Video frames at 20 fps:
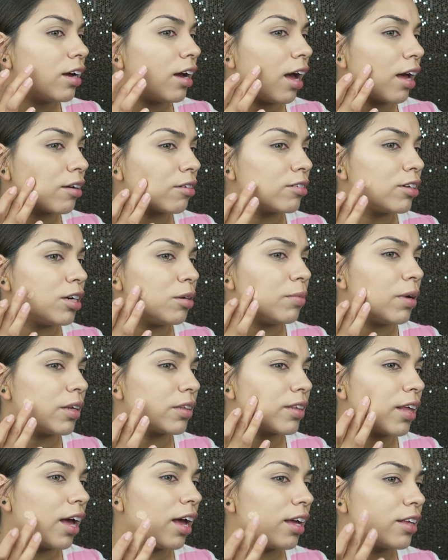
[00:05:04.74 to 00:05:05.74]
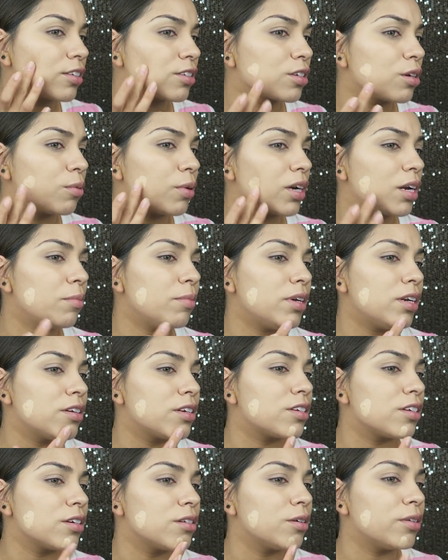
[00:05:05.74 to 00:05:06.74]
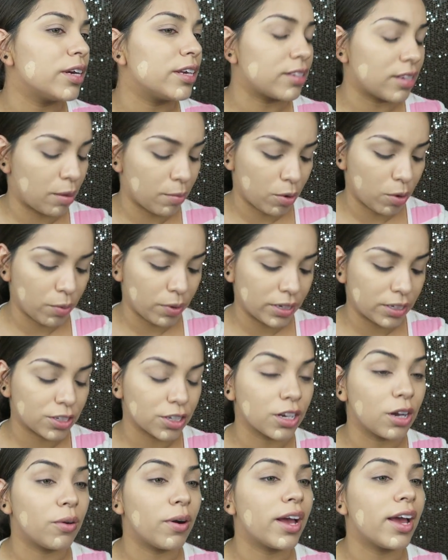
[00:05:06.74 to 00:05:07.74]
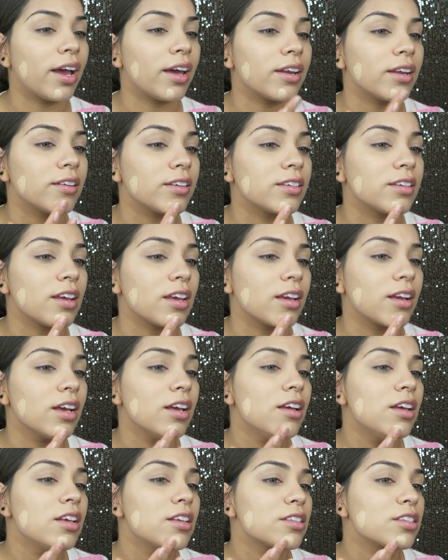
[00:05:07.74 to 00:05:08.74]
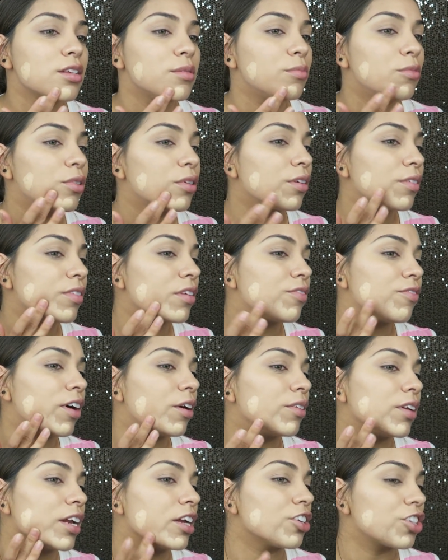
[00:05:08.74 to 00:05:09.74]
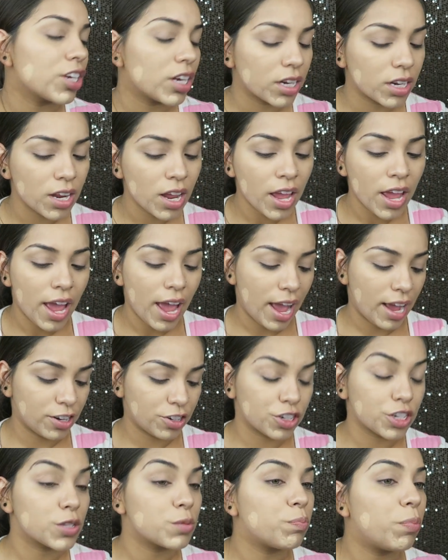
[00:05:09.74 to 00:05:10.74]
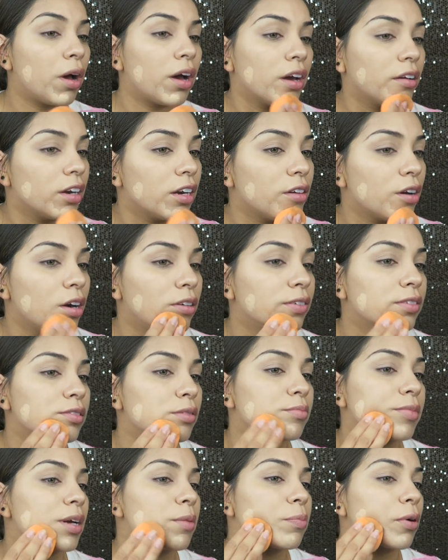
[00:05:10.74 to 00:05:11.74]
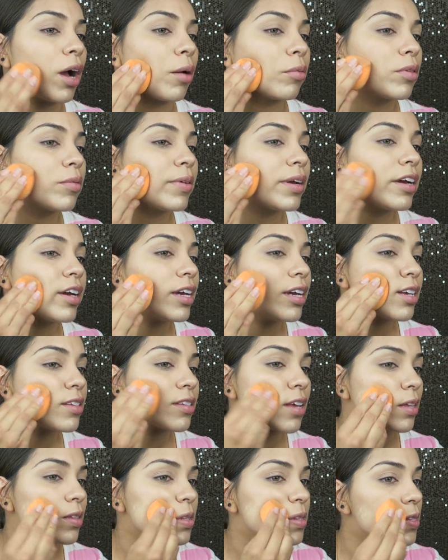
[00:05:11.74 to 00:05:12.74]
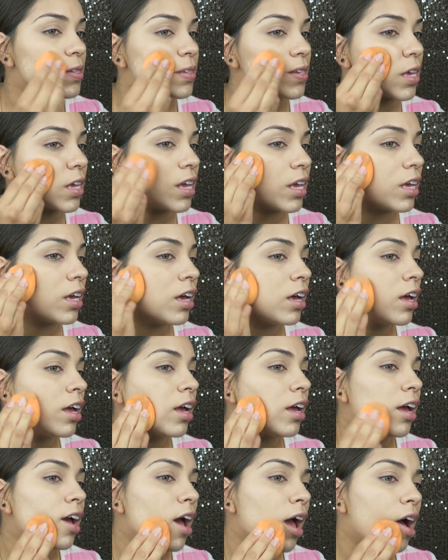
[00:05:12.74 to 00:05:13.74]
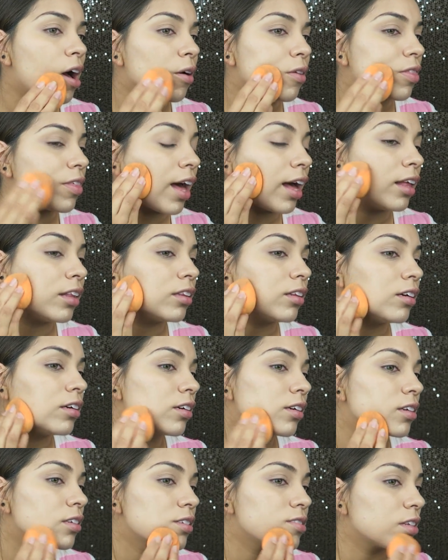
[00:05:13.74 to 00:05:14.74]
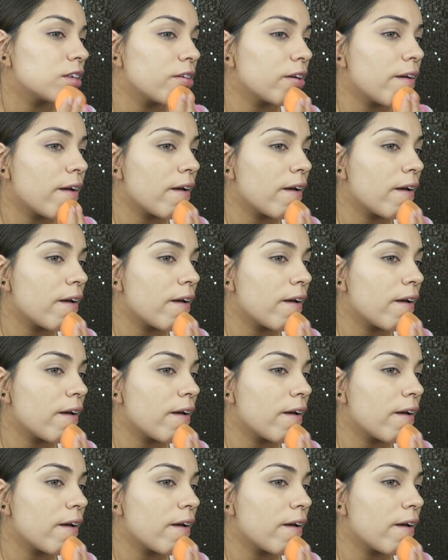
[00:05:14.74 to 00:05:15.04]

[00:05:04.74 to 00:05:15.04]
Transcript: I don't know about that. So what I'm going to do is I'm going to go ahead and take some more of the foundation and just put it over my problem areas and see how that looks.